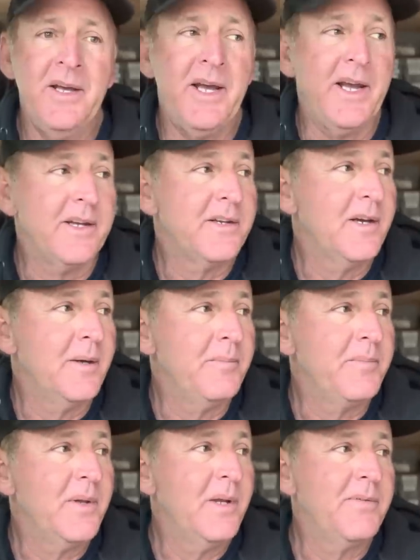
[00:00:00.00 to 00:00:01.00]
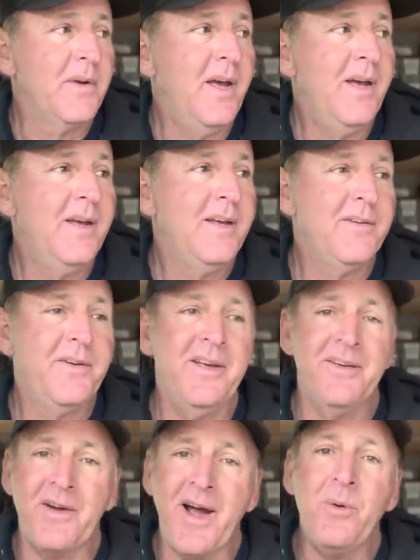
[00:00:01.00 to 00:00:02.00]
And
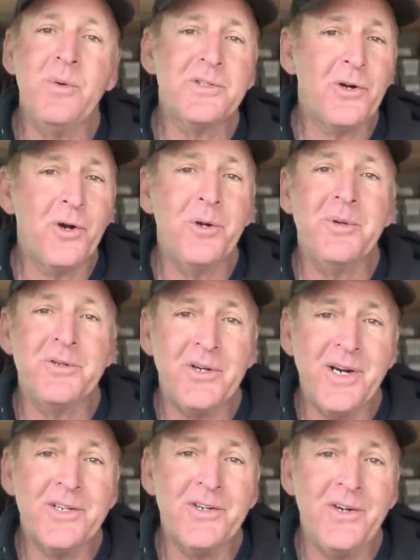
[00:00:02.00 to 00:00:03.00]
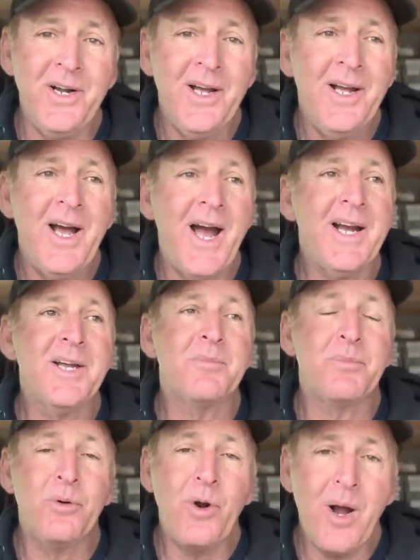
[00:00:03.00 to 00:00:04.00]
if I was tournament director, I can
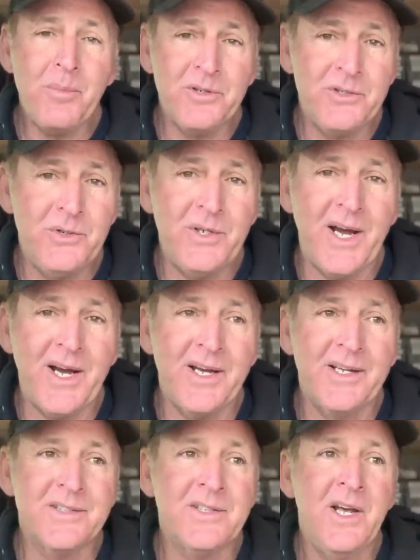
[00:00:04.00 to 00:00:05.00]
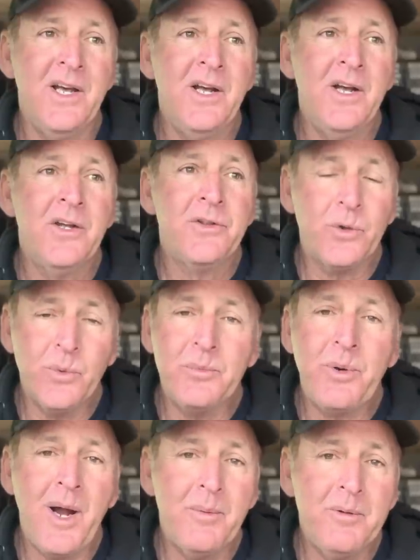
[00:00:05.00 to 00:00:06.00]
promise you guys there would
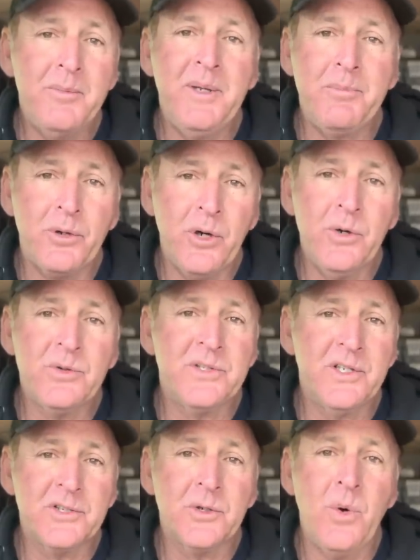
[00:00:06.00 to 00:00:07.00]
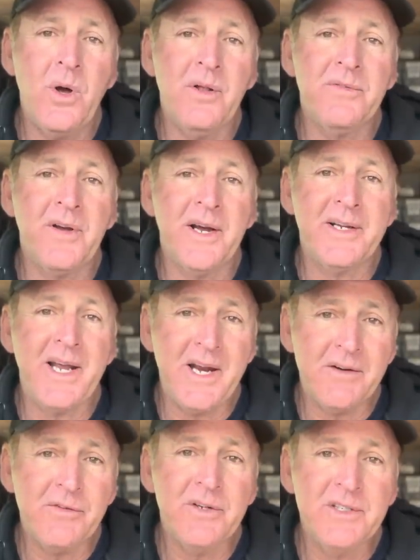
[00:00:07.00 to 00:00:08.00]
probably be pros disqualified
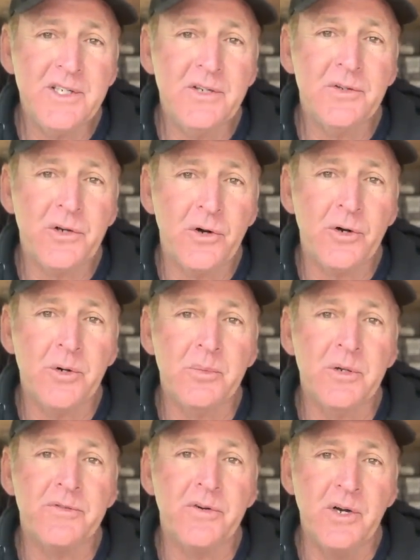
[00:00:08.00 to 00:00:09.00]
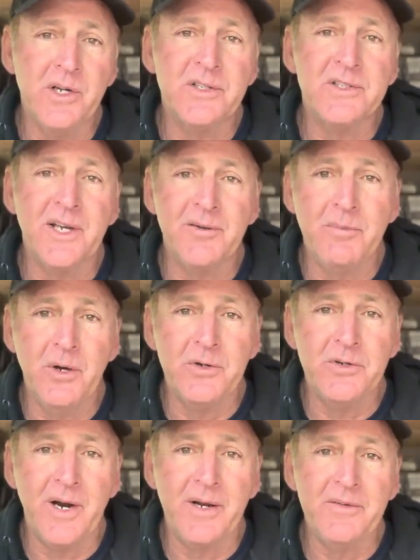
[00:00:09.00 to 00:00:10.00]
every single tournament for unsafe boat
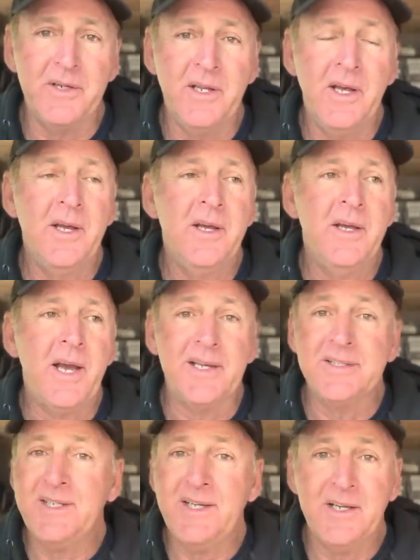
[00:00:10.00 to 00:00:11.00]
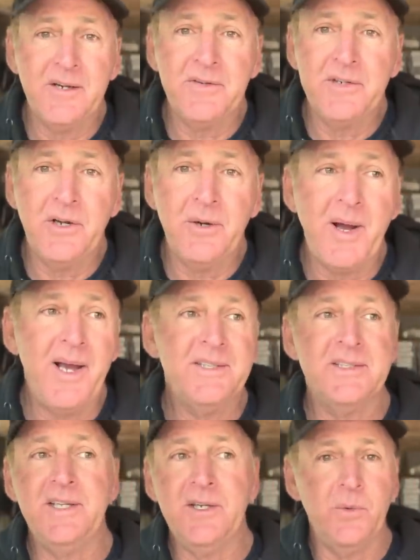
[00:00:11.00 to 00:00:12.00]
driving. I see it every tournament. I
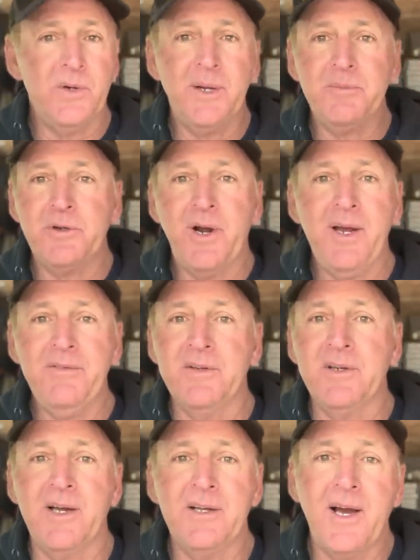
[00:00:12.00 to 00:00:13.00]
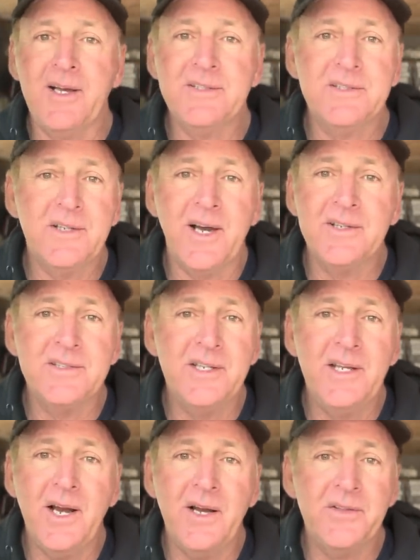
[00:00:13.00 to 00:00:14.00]
see it when I'm driving. I
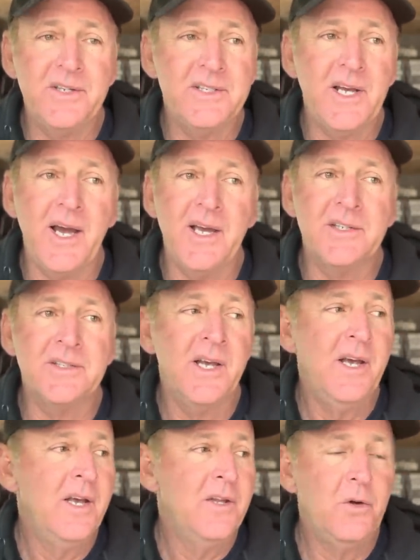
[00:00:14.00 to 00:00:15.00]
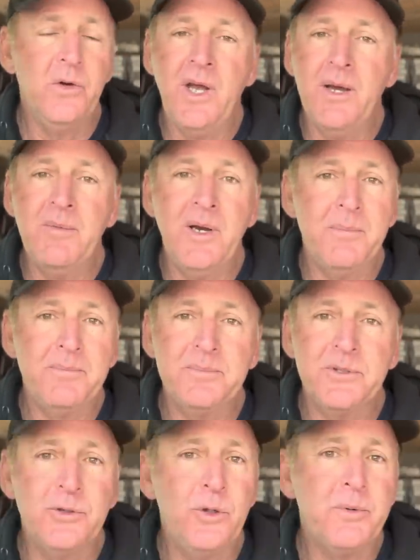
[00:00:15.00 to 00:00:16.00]
see how these guys, they'll come up
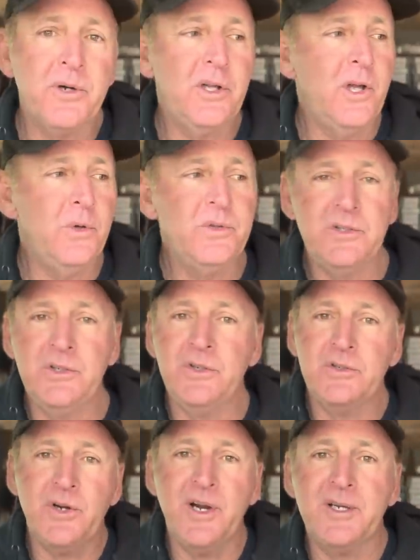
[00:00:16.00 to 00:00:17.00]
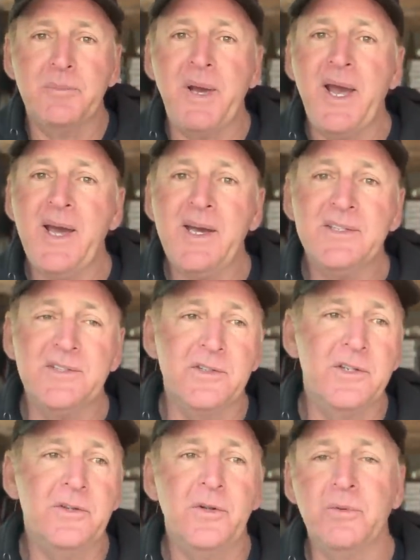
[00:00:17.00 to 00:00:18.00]
super close to you trying to pass,
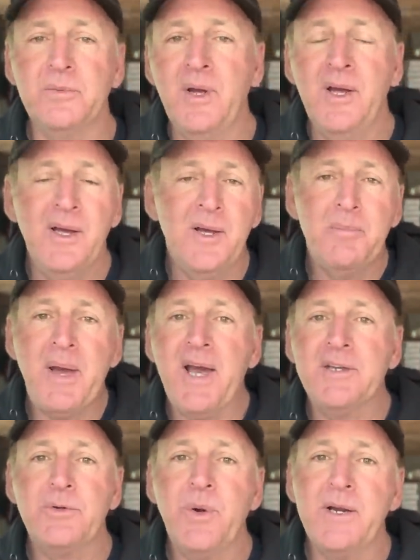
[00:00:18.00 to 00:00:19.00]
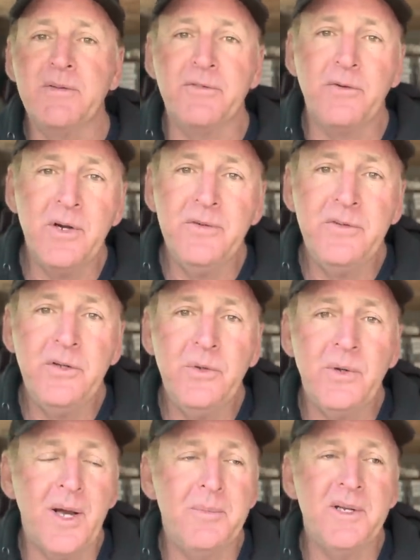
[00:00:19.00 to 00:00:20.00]
and then they'll pass right in front of
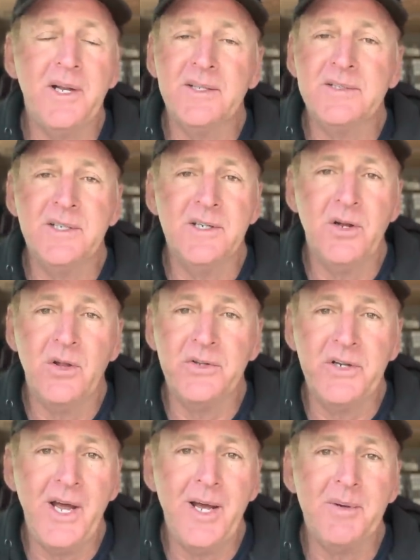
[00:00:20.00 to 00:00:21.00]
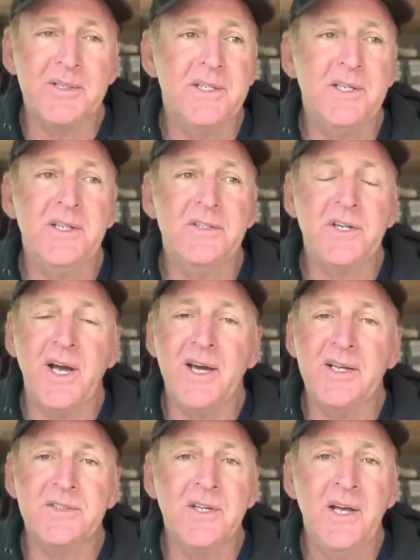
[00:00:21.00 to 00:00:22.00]
you. I mean, I see it all the time. I see these
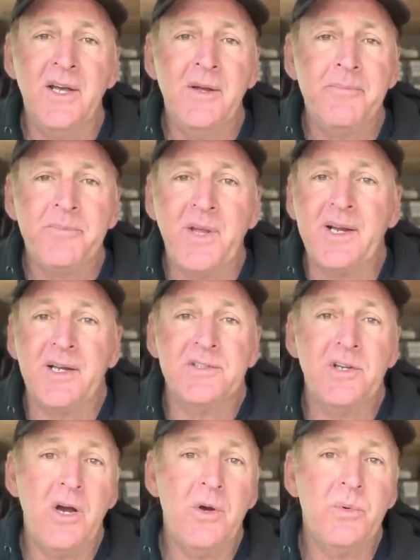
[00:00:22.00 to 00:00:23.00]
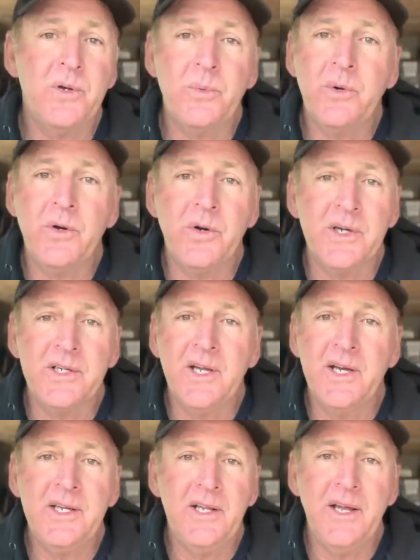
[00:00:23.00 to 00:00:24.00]
guys, like I saw it when we were at
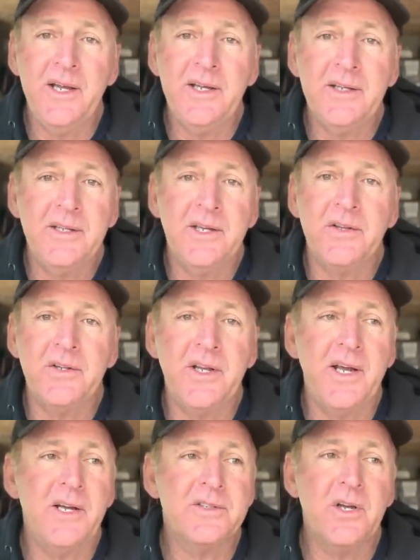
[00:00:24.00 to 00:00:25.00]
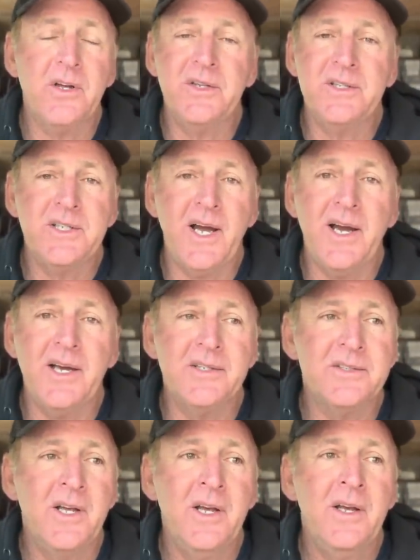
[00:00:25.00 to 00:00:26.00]
Kentucky Lake the other day. I saw these
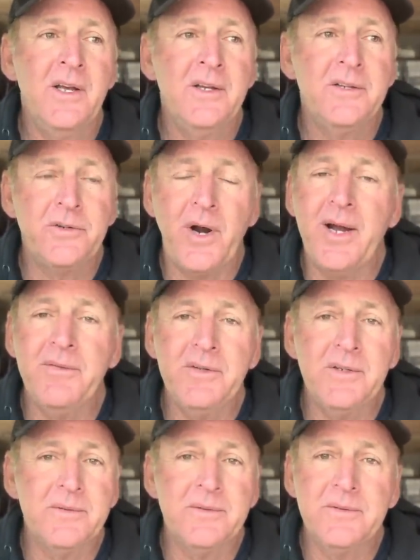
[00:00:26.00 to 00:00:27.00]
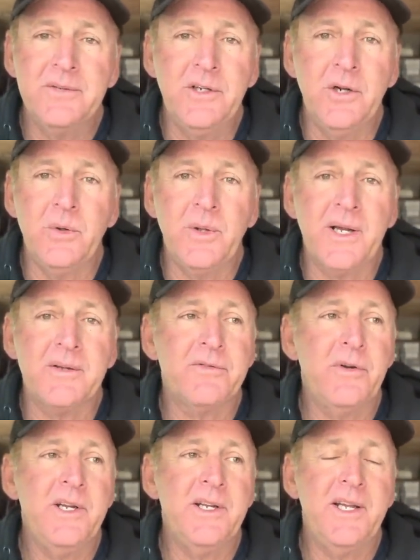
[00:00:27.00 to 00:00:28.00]
guys driving, you know, like
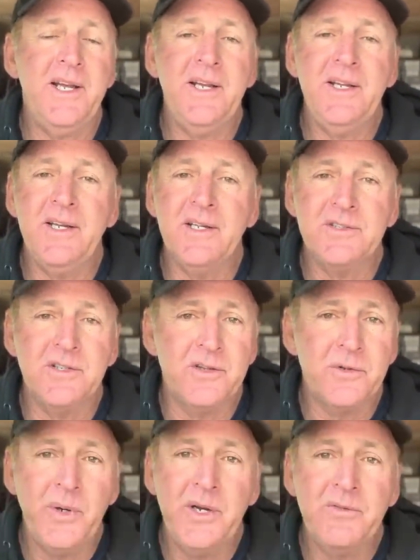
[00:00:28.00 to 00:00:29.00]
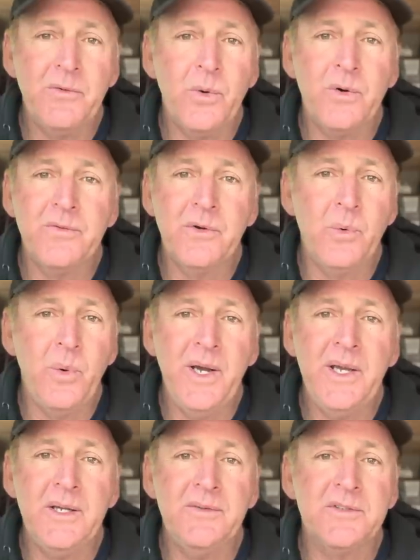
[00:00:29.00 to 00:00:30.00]
freaking idiots in 3 and 4 foot
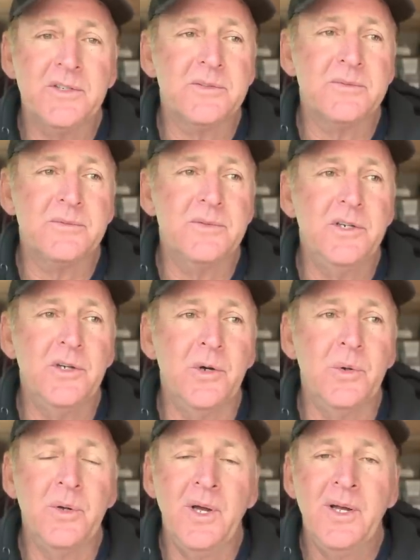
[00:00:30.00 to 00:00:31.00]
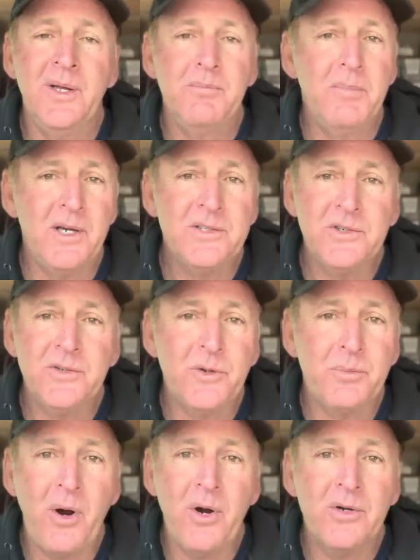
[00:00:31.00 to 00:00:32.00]
waves, just, you know, busting
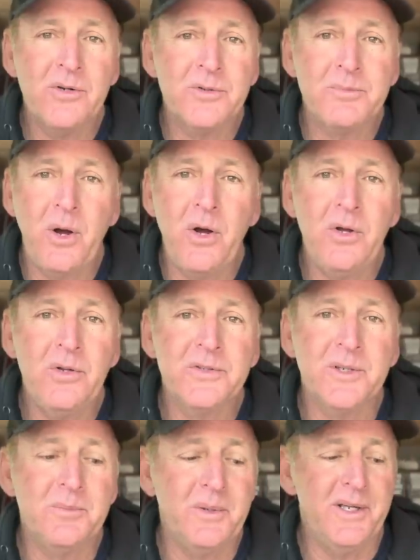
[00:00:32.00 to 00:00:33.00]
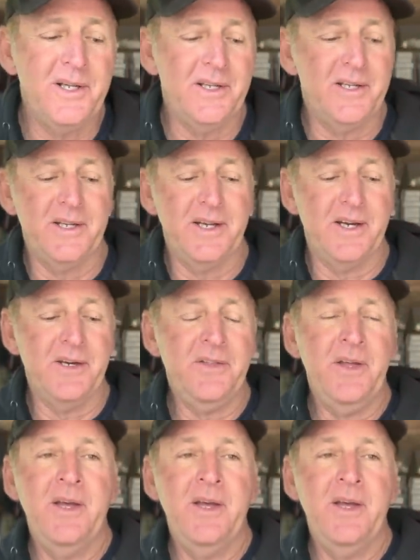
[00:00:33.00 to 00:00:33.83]
their partner's balls completely to death.